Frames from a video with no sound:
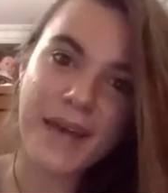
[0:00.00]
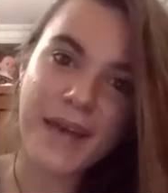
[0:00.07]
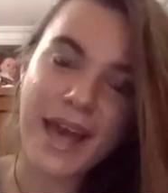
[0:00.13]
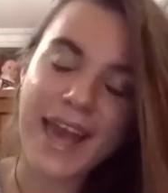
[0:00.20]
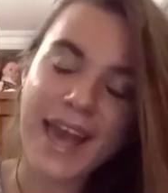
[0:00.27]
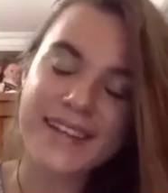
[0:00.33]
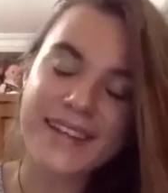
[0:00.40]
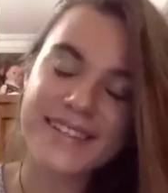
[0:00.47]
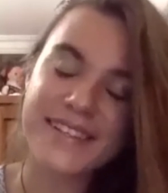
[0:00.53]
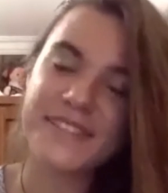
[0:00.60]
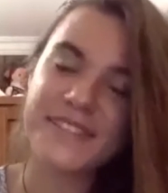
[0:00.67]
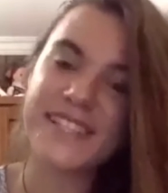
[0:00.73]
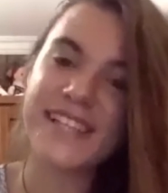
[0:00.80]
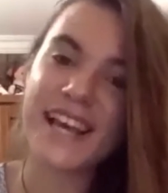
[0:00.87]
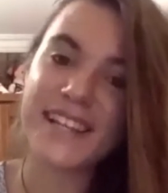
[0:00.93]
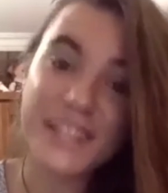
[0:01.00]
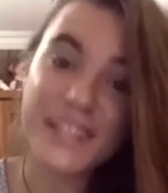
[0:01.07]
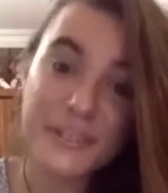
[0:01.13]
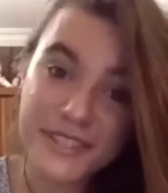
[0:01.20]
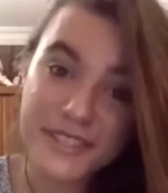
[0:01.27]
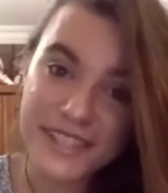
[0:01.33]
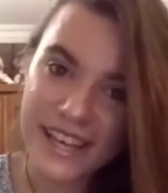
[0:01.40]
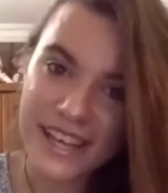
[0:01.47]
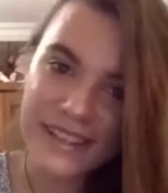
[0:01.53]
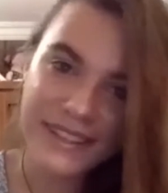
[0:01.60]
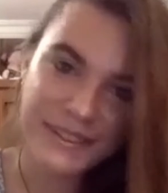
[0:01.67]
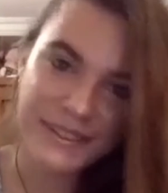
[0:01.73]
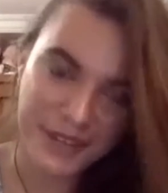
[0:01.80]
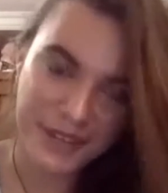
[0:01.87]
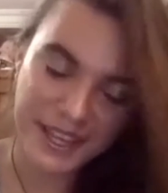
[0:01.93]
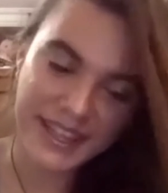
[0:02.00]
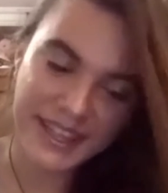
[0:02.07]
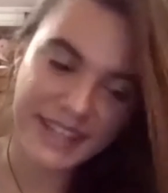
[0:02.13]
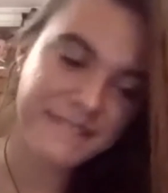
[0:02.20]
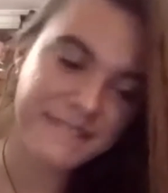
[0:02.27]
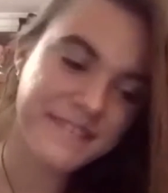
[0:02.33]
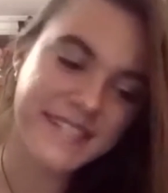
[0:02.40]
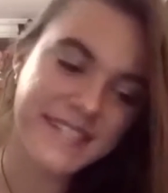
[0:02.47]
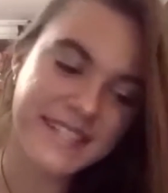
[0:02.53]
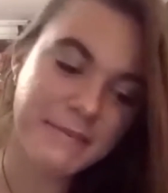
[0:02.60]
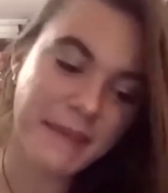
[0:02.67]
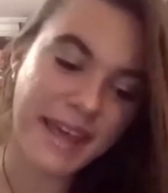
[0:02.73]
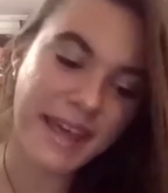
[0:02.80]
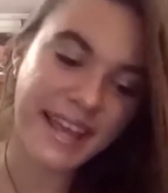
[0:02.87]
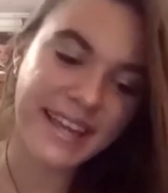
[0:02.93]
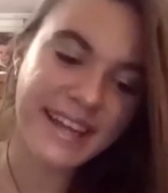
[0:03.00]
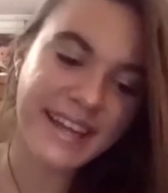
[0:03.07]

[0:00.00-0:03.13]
and it was in Andalusia, where he lived in Spain.